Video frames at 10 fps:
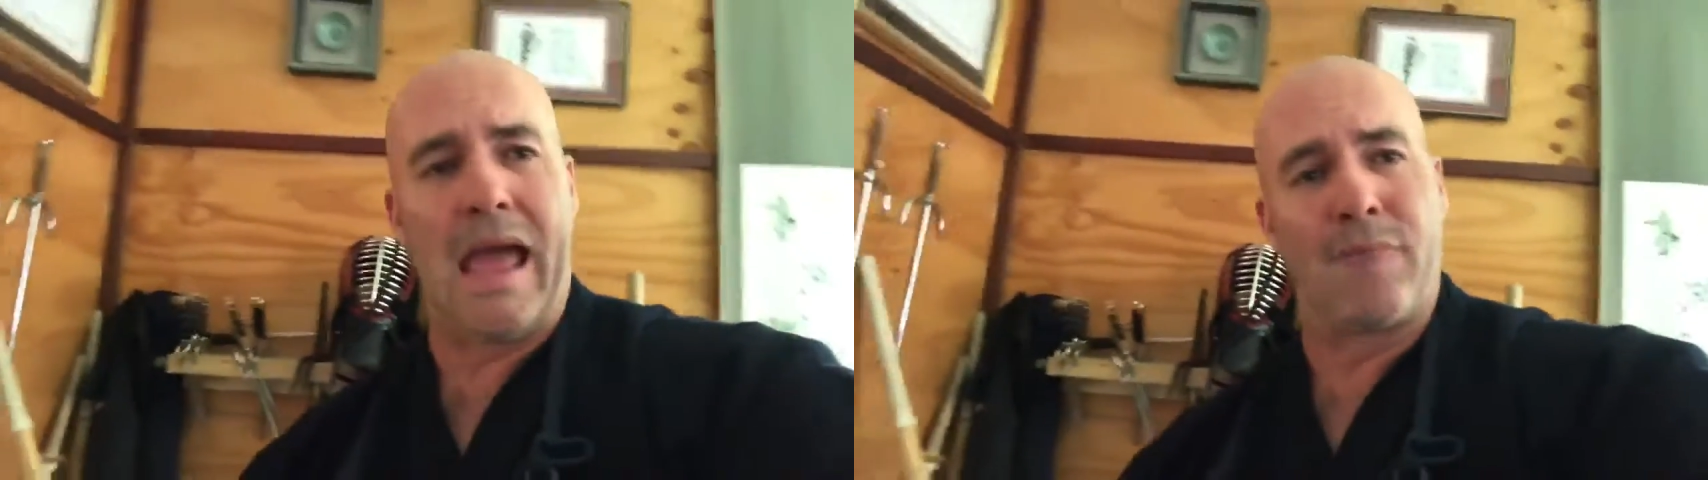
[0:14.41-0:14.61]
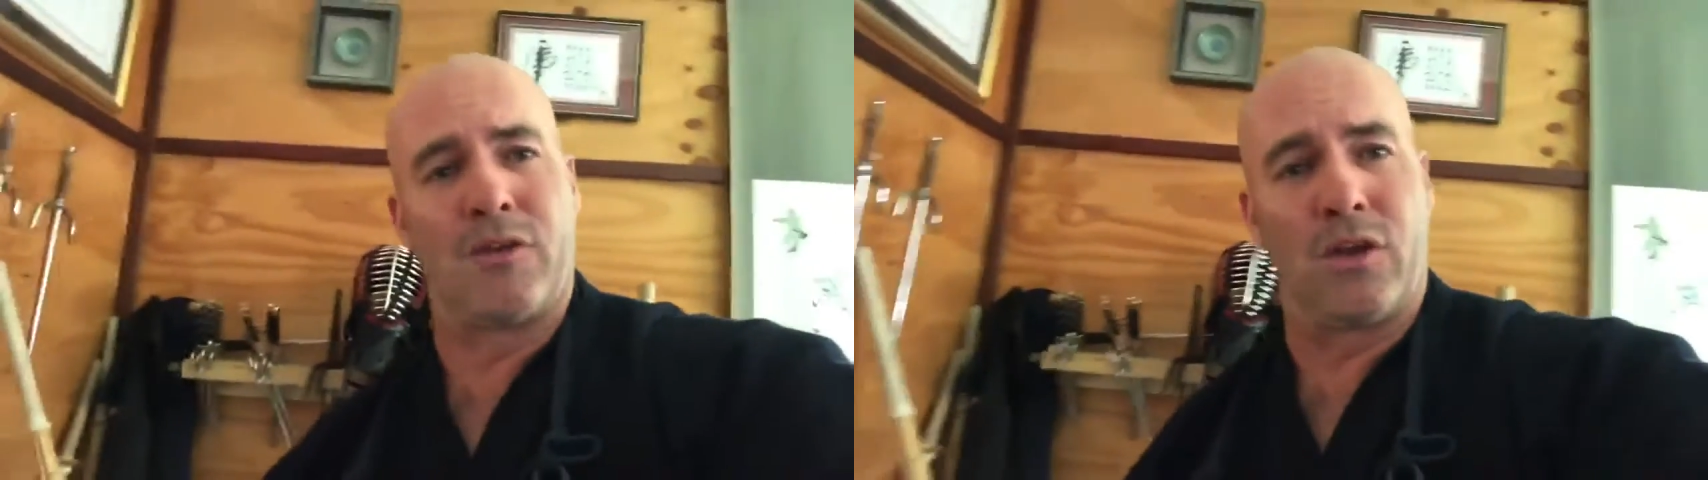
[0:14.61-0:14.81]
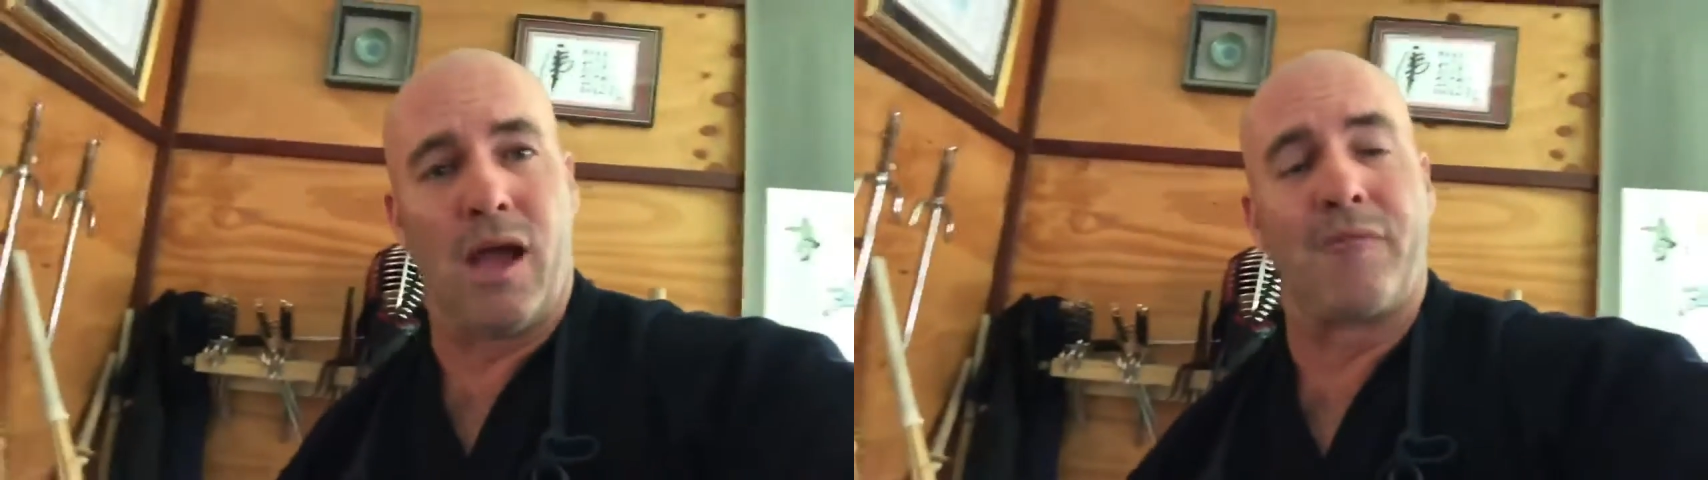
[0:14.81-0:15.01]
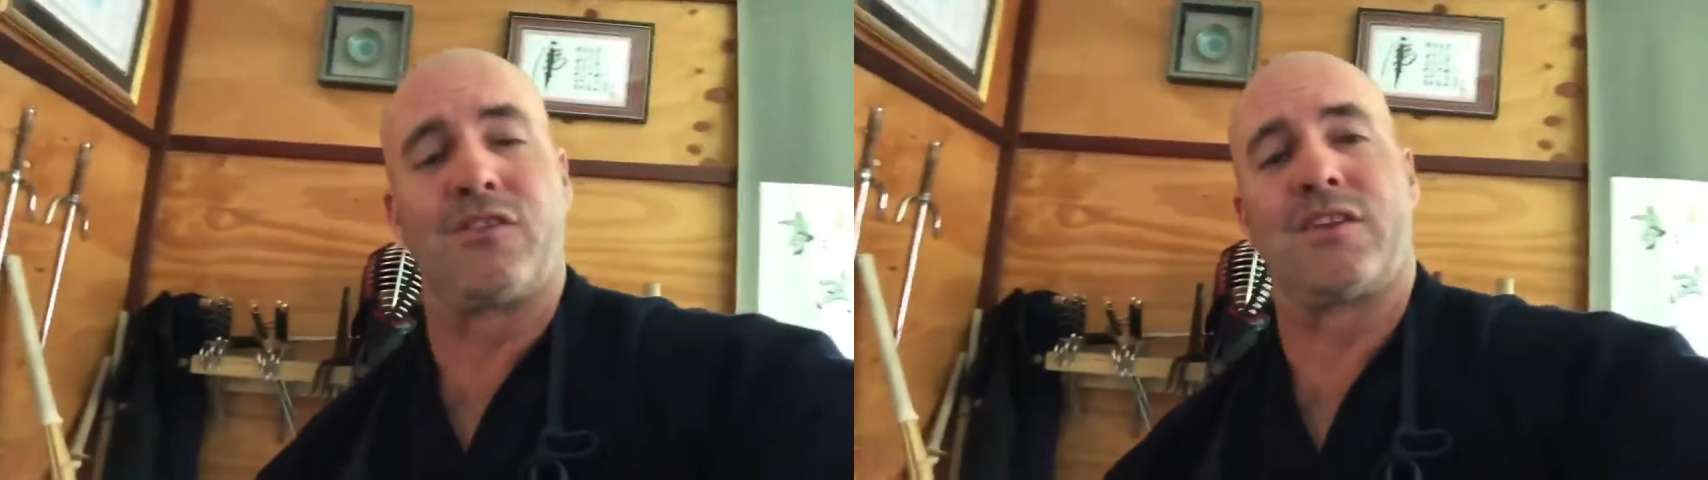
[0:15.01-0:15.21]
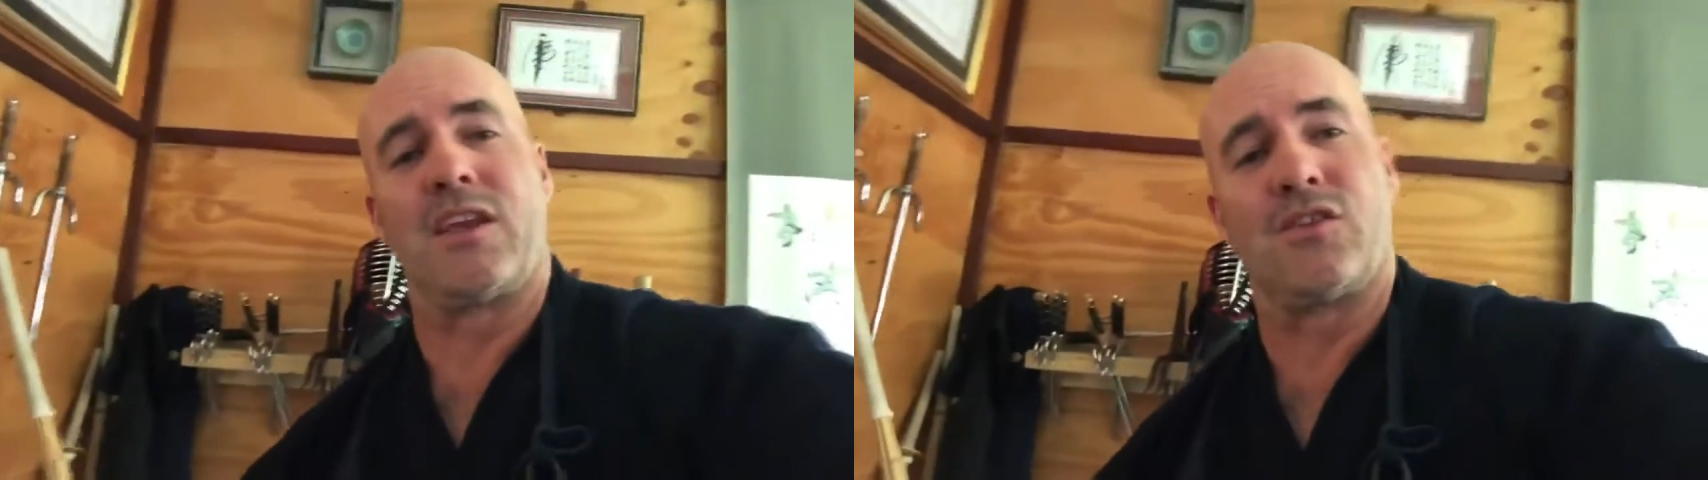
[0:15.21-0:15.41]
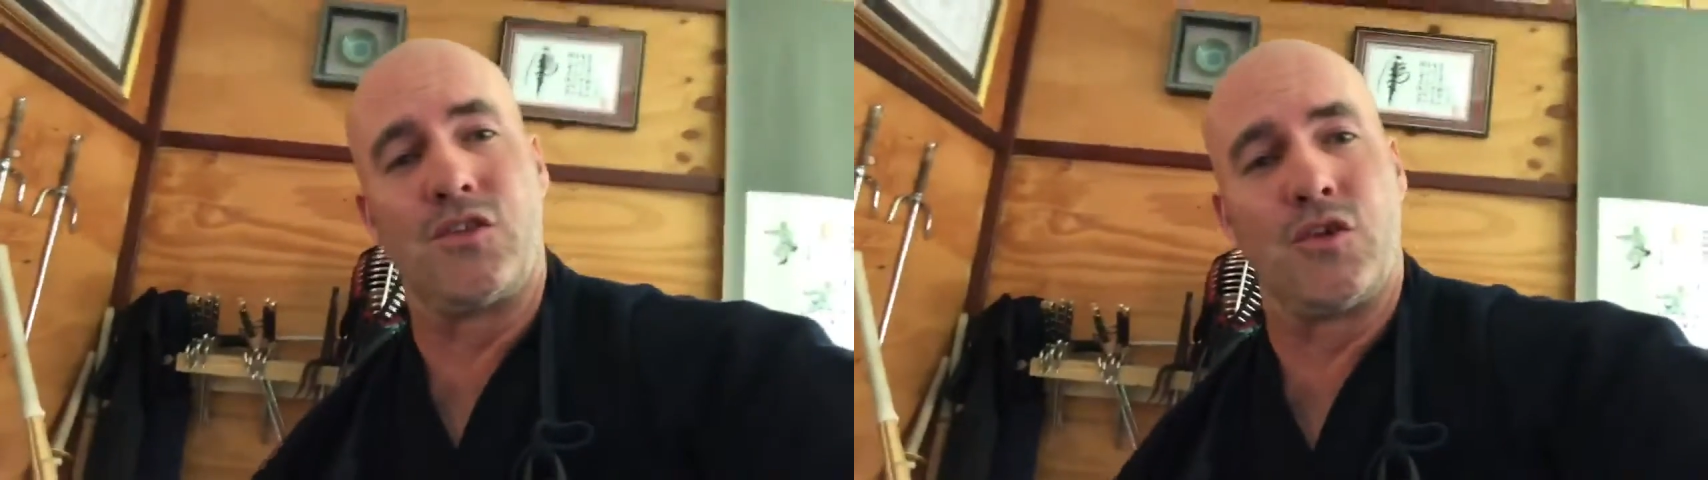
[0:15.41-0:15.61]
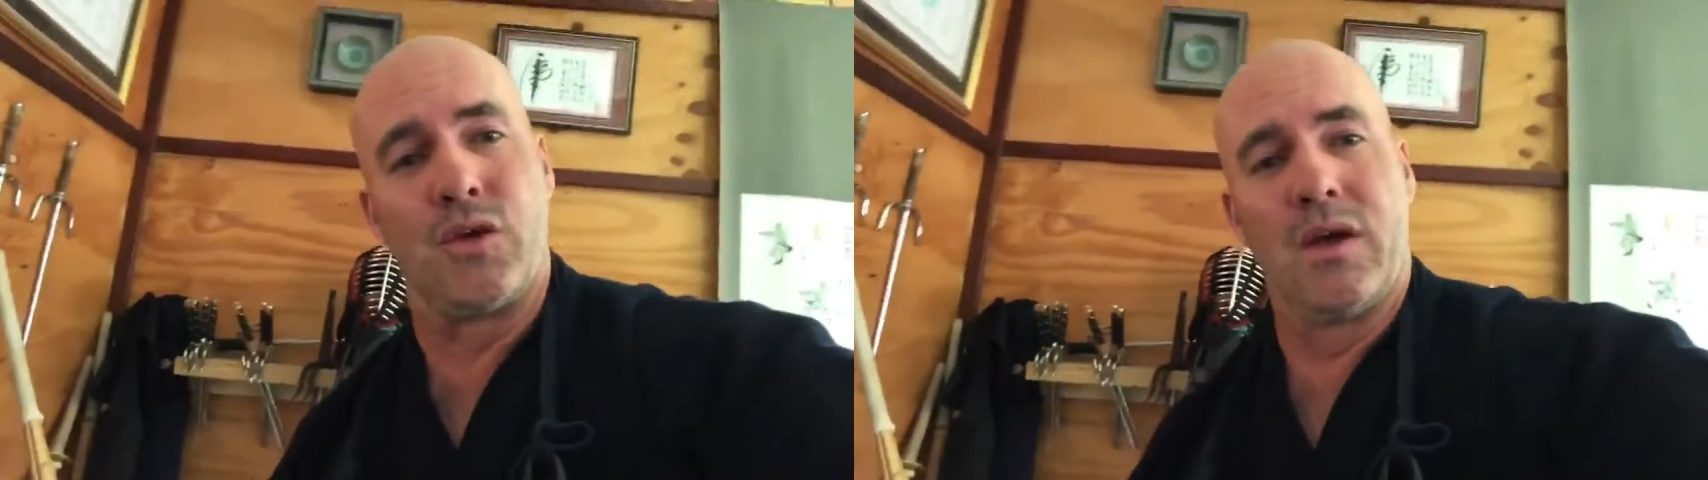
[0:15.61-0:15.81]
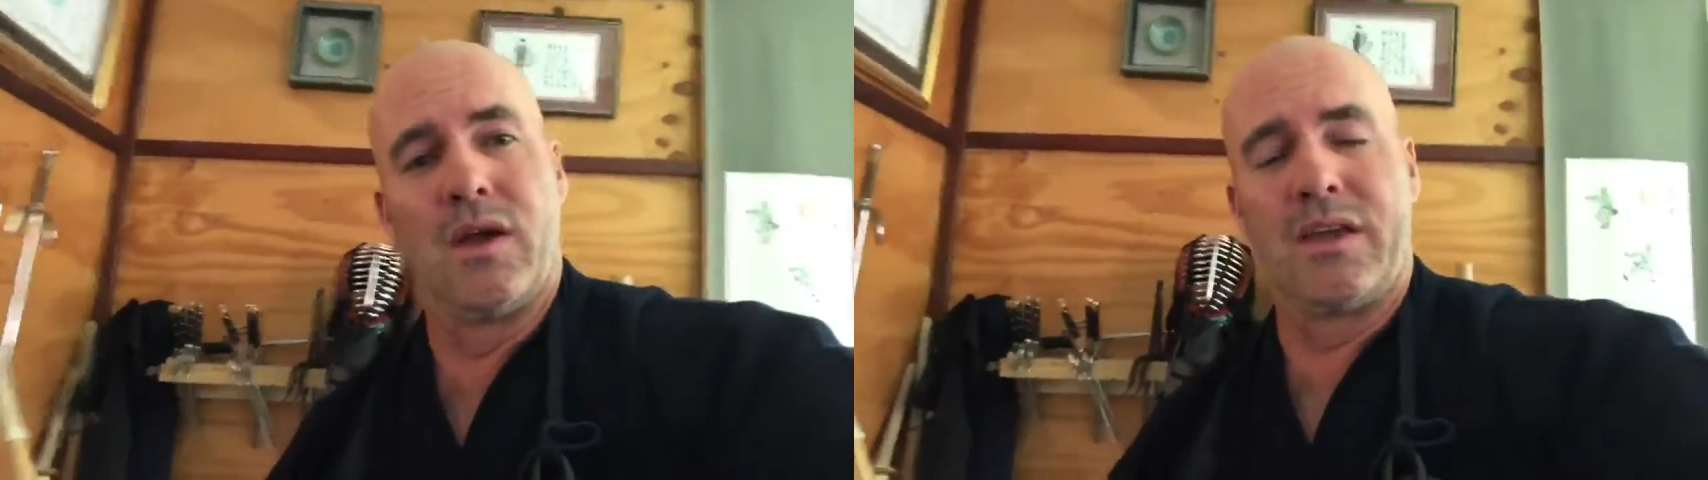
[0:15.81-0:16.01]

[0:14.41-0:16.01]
to have in your life is against you.